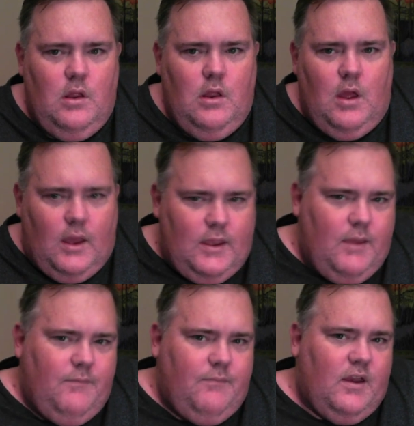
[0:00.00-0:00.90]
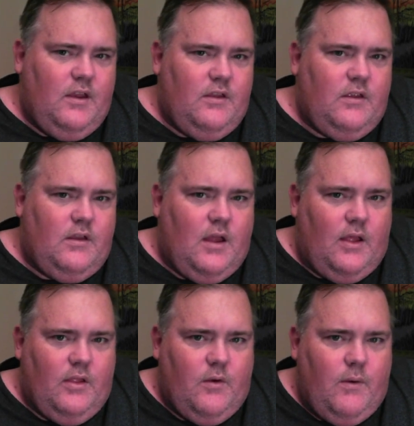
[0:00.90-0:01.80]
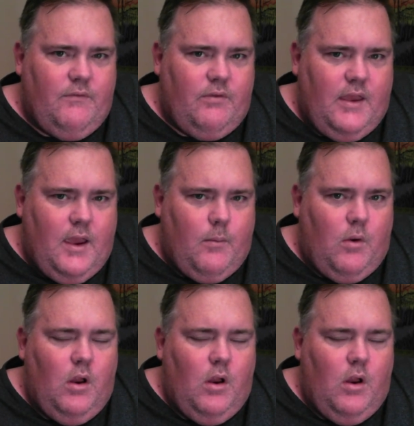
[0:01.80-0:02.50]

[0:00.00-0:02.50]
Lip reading: I keep forgetting to not look away from the camera.